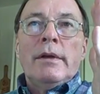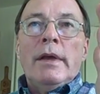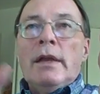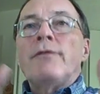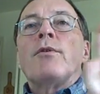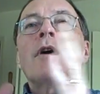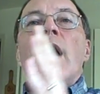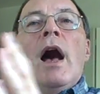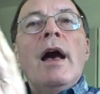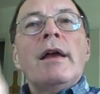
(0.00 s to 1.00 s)
And if we're
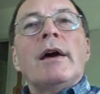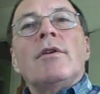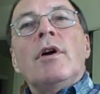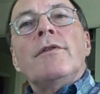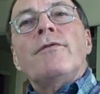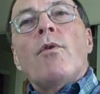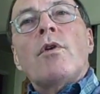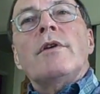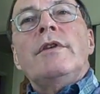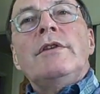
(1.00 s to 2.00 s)
high on all
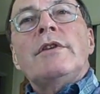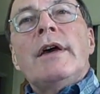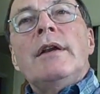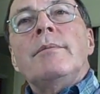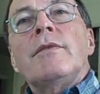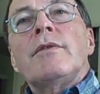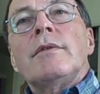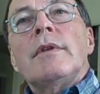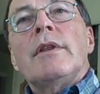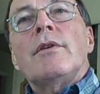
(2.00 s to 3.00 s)
four of these items,
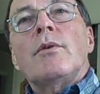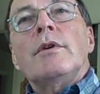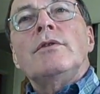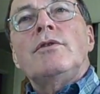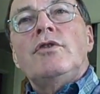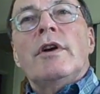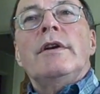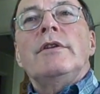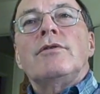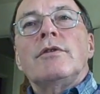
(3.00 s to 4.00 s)
in other words, shared
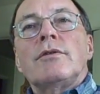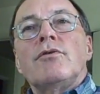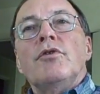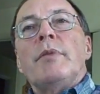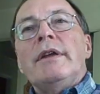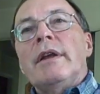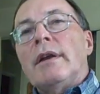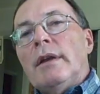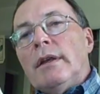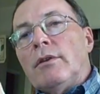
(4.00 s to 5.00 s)
interests, group
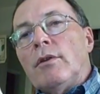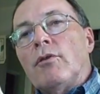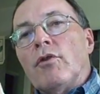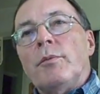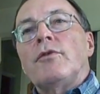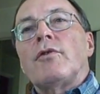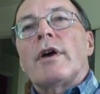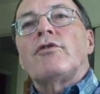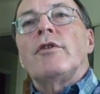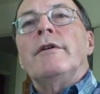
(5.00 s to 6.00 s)
identity, and group
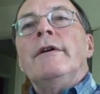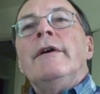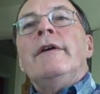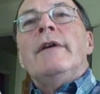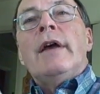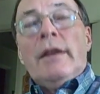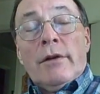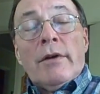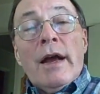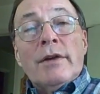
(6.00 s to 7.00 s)
structure and
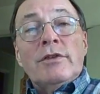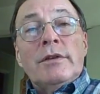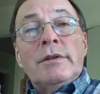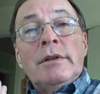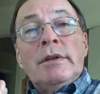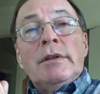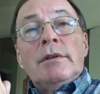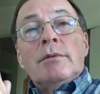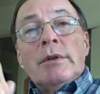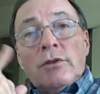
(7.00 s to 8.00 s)
interaction,
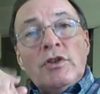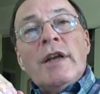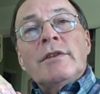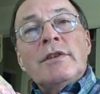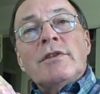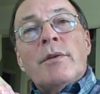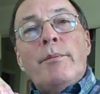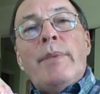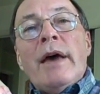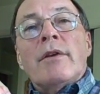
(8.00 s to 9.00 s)
well, chances are
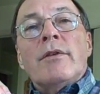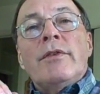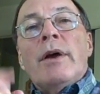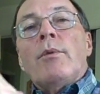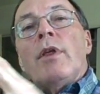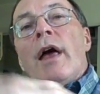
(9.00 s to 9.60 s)
better that we'll